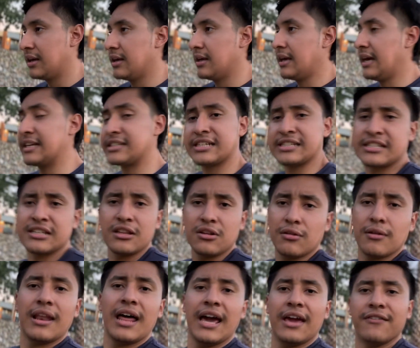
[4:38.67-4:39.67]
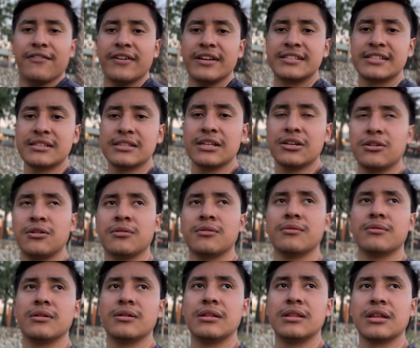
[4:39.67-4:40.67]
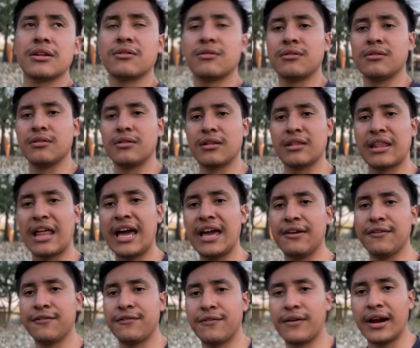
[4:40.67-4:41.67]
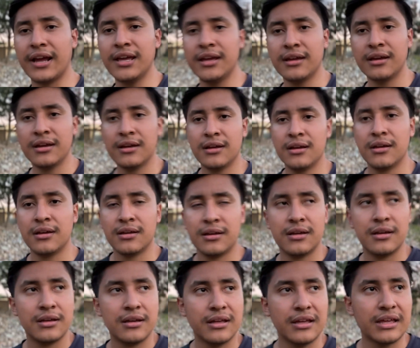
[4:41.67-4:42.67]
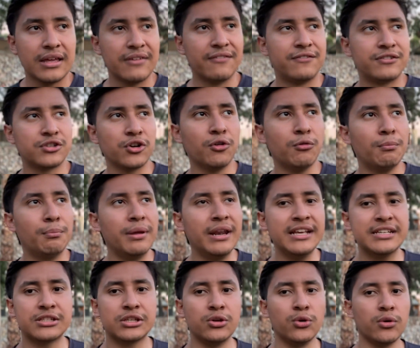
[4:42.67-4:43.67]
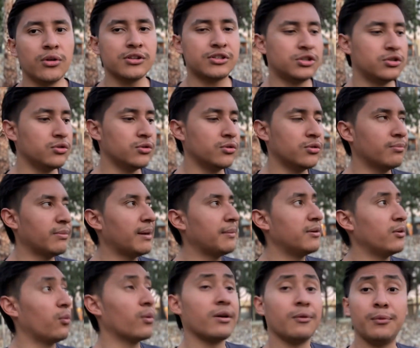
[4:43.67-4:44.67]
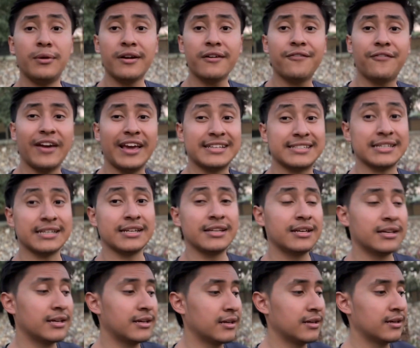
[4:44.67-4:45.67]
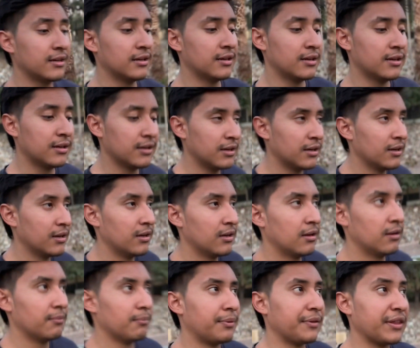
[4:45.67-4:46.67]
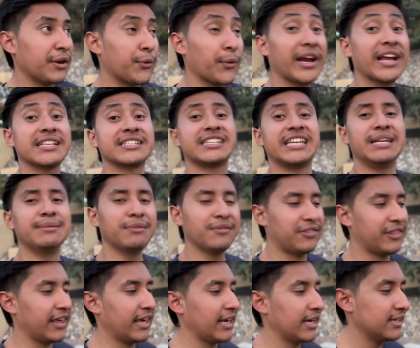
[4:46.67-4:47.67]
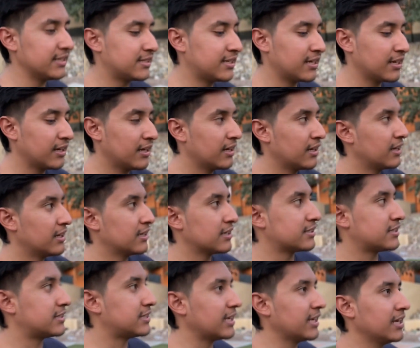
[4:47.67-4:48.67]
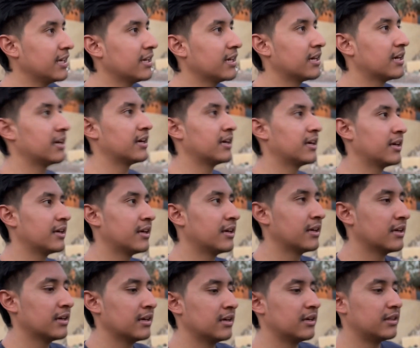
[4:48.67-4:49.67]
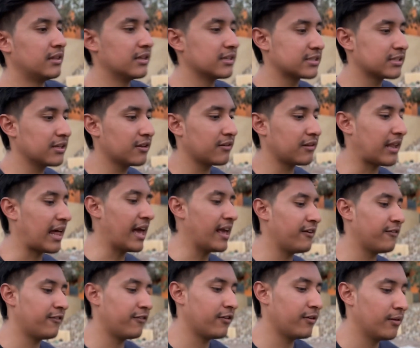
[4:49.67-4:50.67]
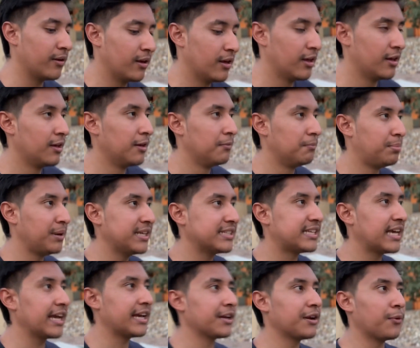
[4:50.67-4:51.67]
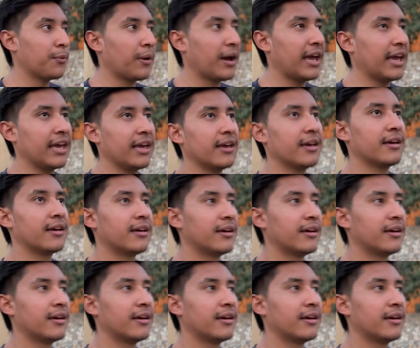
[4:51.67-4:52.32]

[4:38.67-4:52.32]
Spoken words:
It's just a little life. It's a little life, right? So minuscule to maybe what we're facing. But in the grand scheme of things, seeing this little life being taken away